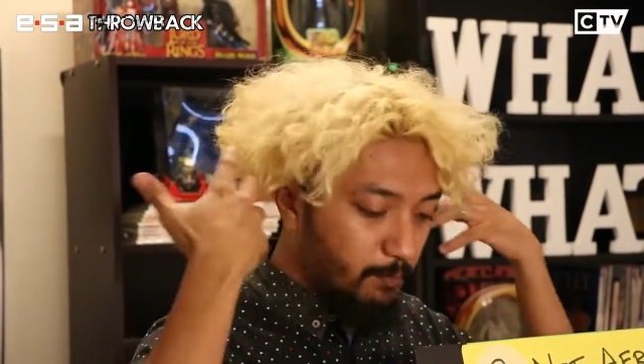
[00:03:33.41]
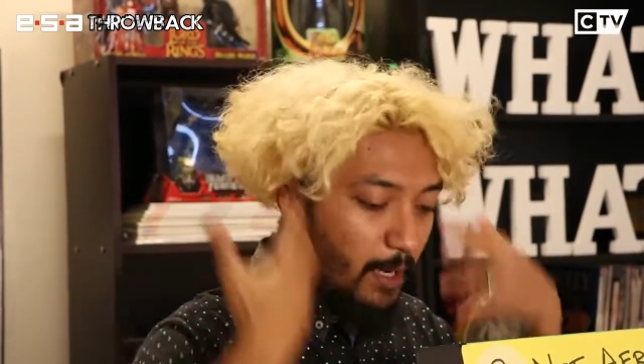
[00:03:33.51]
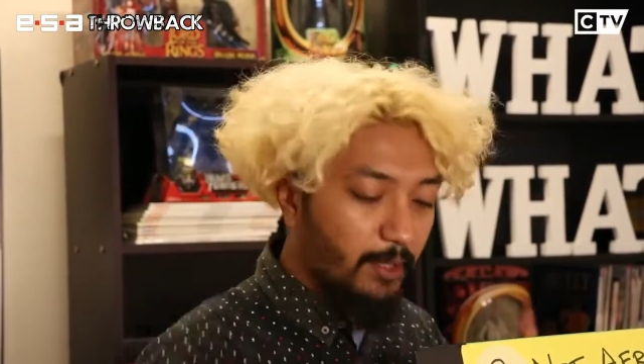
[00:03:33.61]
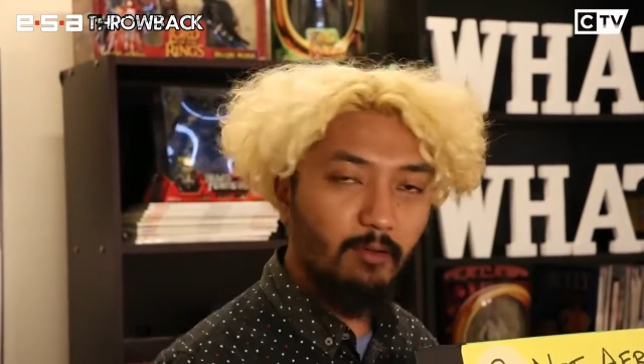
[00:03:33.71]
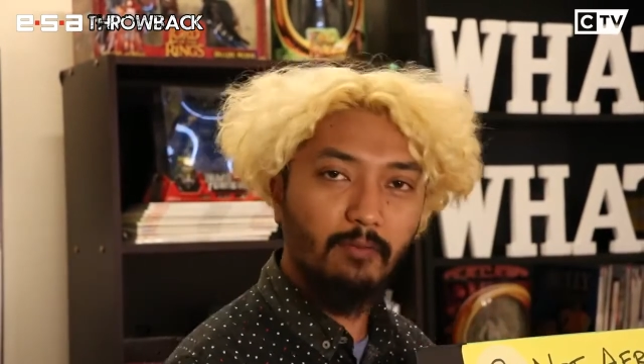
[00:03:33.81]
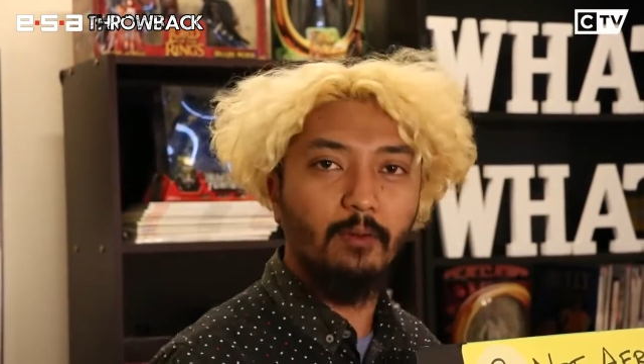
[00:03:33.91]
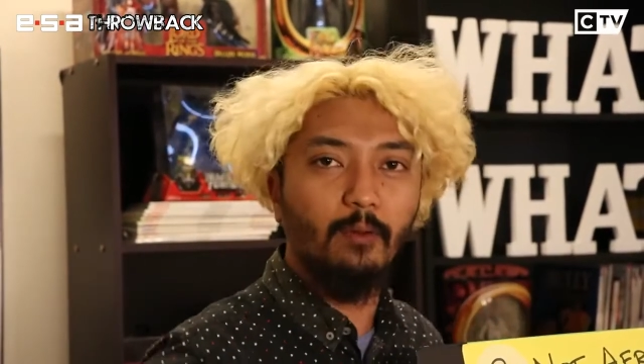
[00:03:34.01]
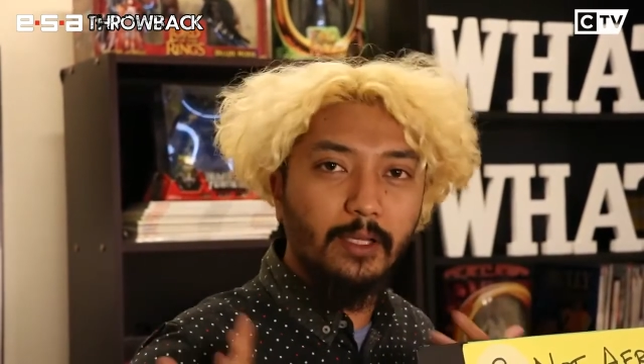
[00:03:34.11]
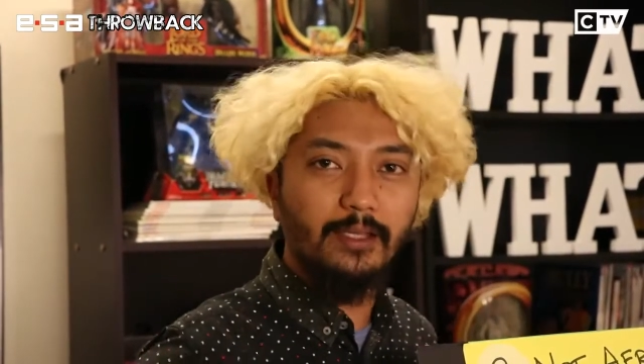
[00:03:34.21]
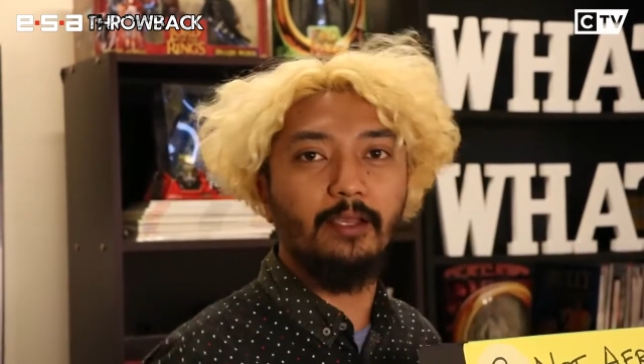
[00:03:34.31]
part of a
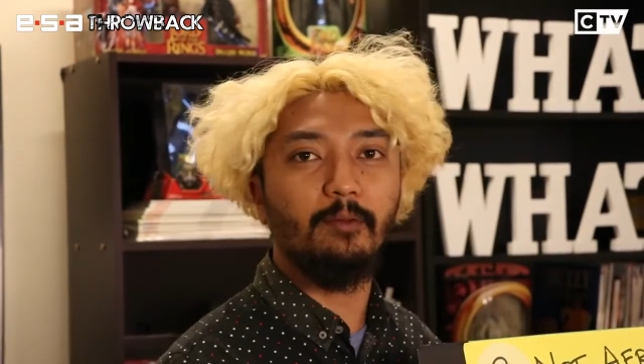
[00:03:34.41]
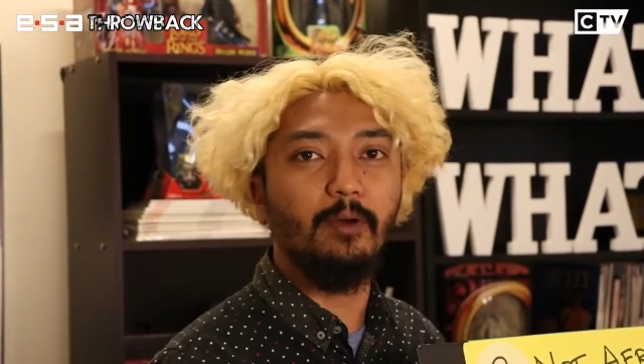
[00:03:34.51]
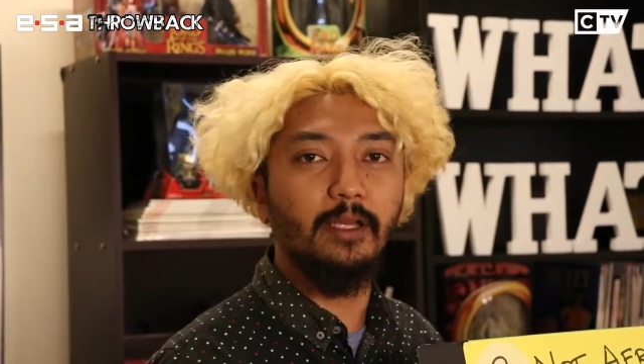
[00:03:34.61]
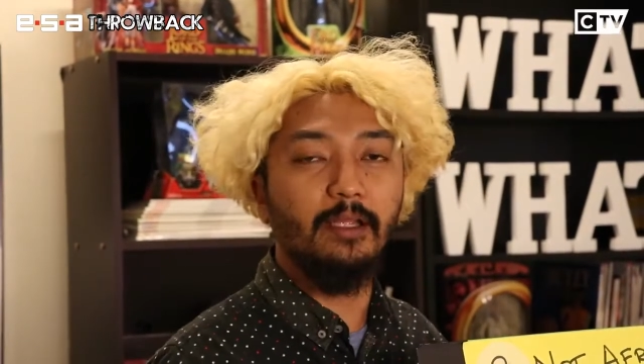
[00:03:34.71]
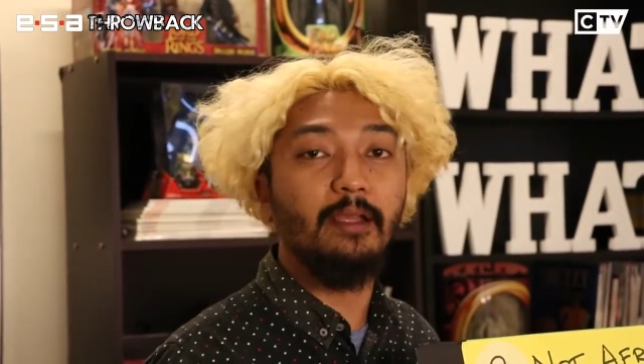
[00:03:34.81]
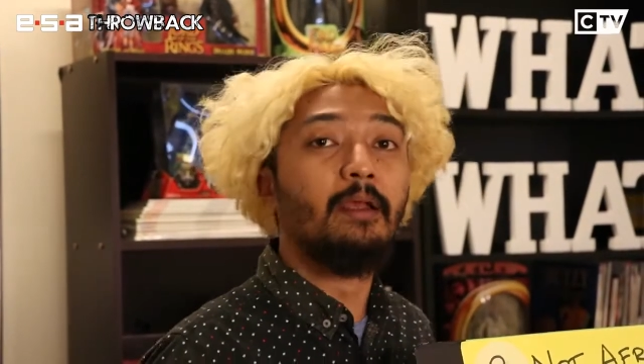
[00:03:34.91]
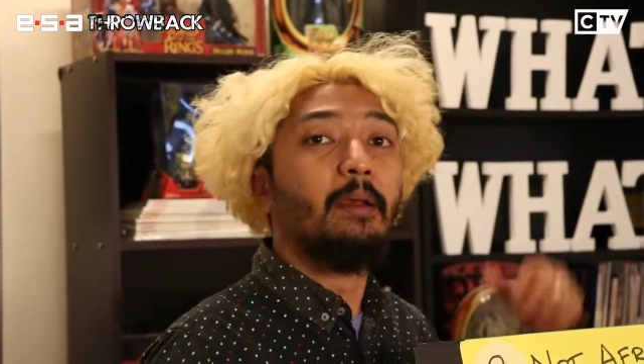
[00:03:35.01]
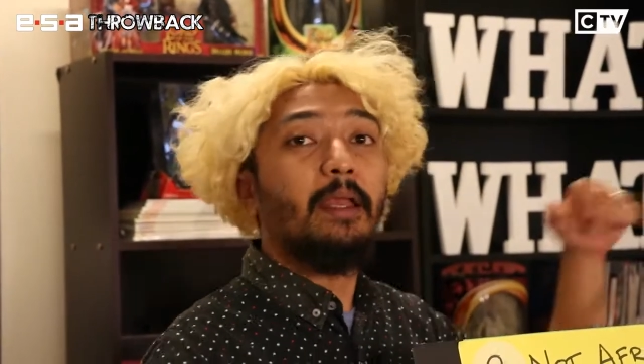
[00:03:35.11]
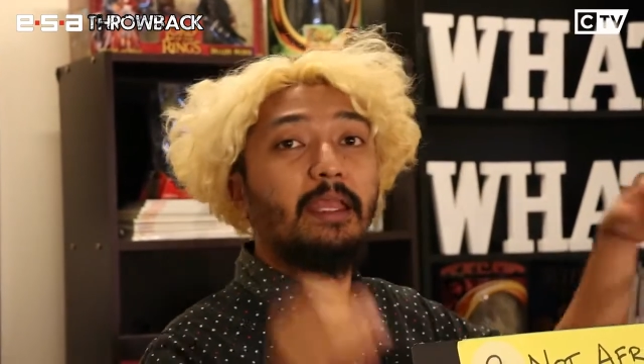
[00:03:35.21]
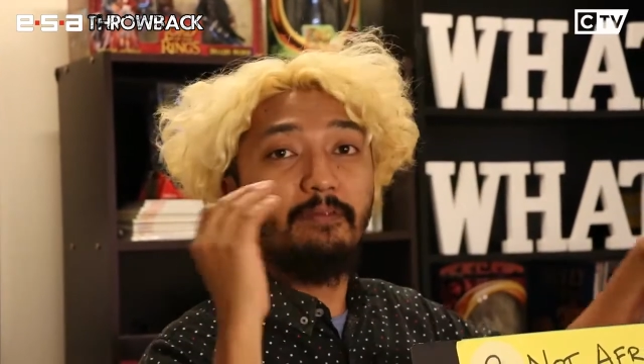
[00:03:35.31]
whole entire body.
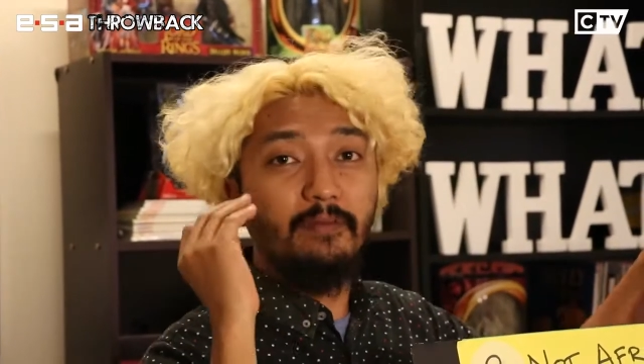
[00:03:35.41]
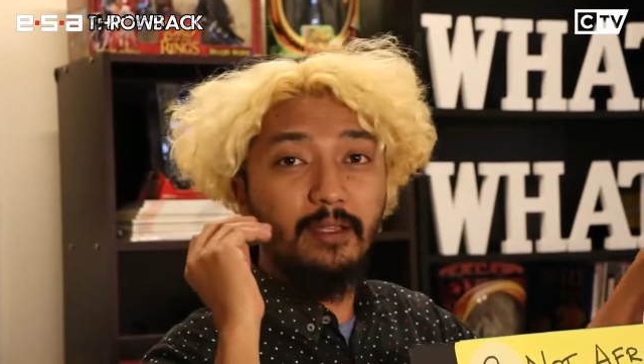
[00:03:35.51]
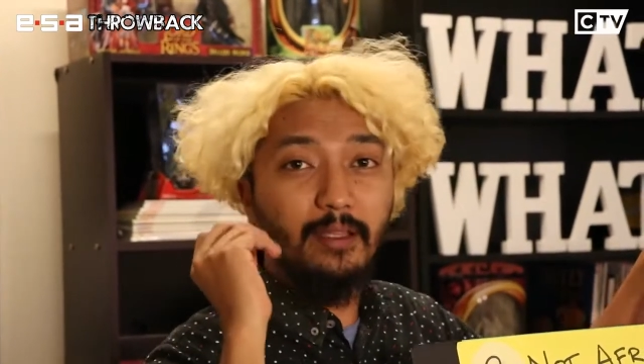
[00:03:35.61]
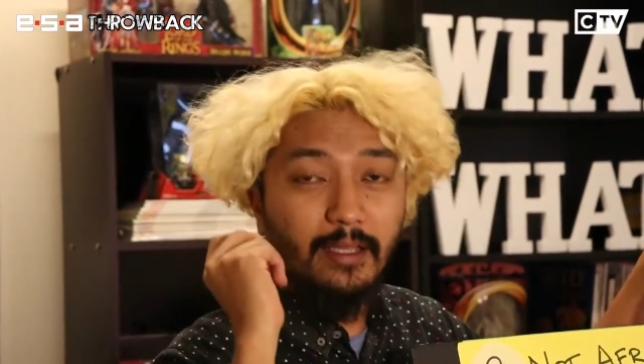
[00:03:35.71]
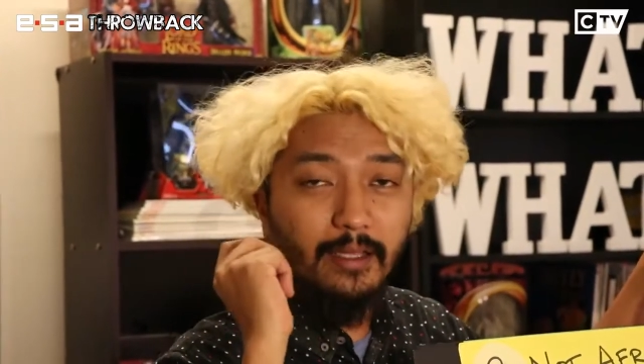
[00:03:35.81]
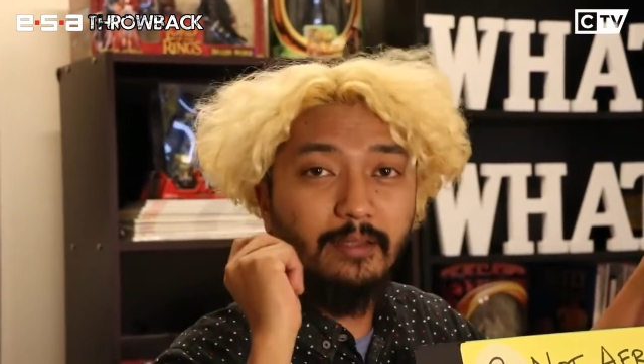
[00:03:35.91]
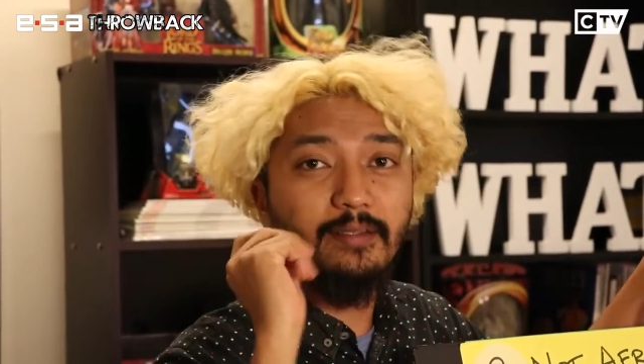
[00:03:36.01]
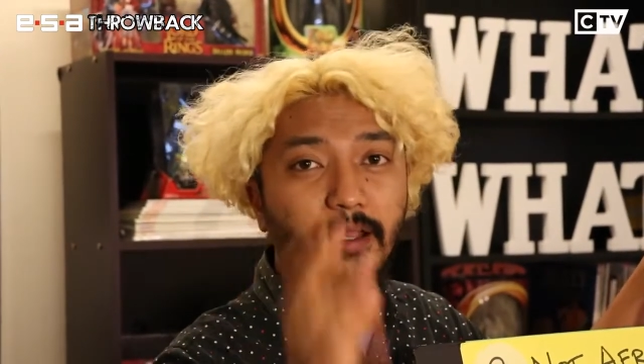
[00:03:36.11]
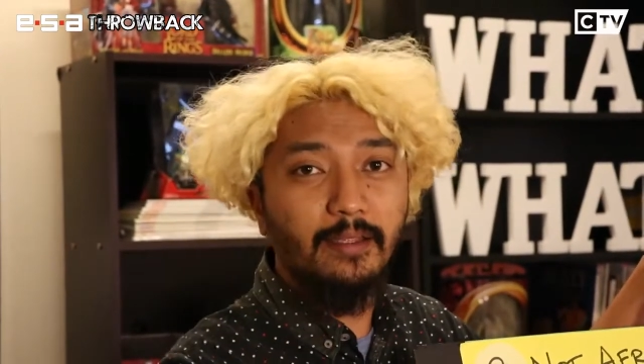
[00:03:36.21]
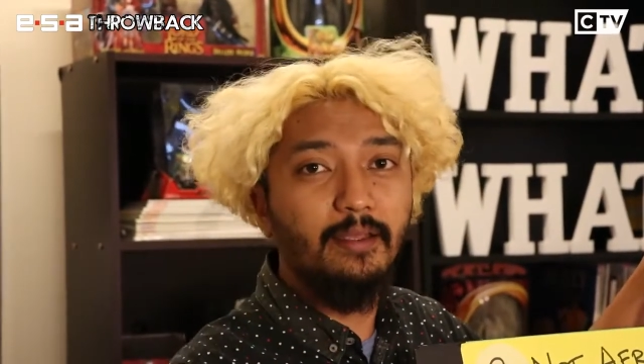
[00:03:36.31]
Even in
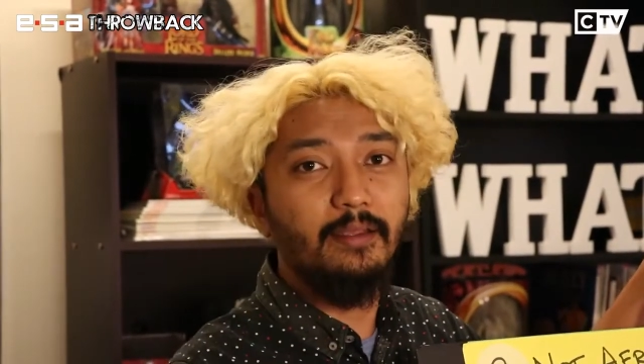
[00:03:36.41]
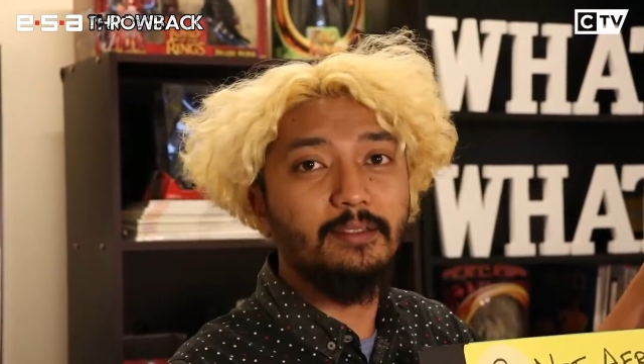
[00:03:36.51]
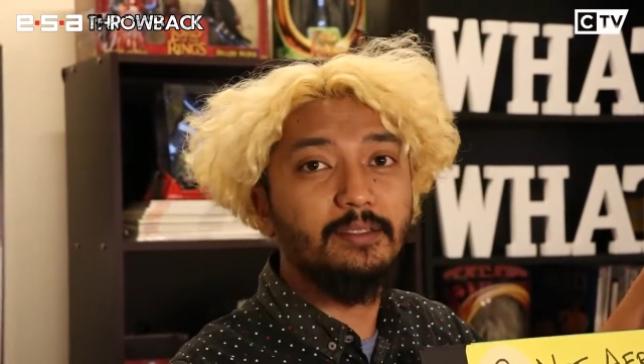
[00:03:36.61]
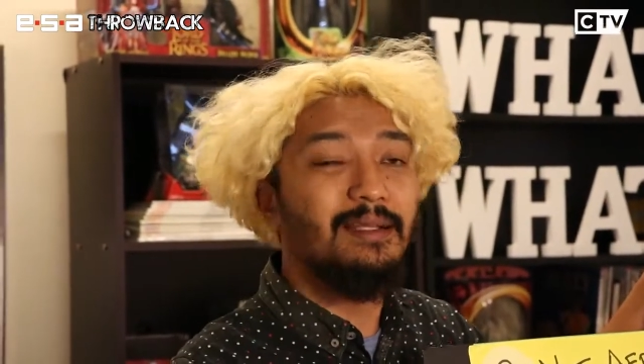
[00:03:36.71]
Chinese,